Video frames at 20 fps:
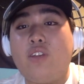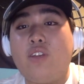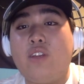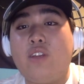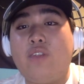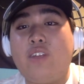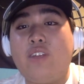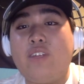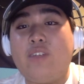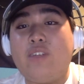
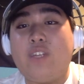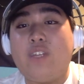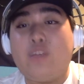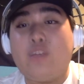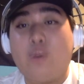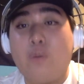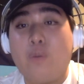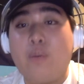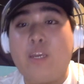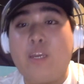defensive end as
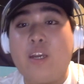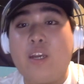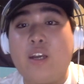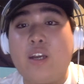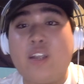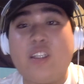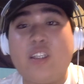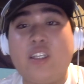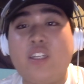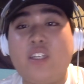well
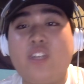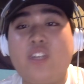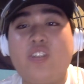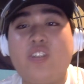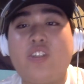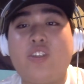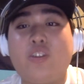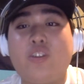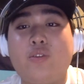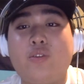because he's
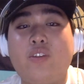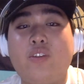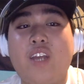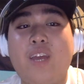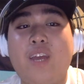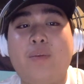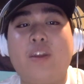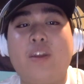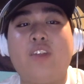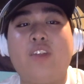just so
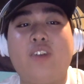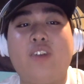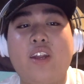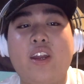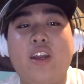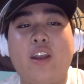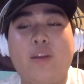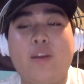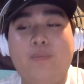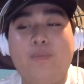damn
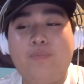athletic.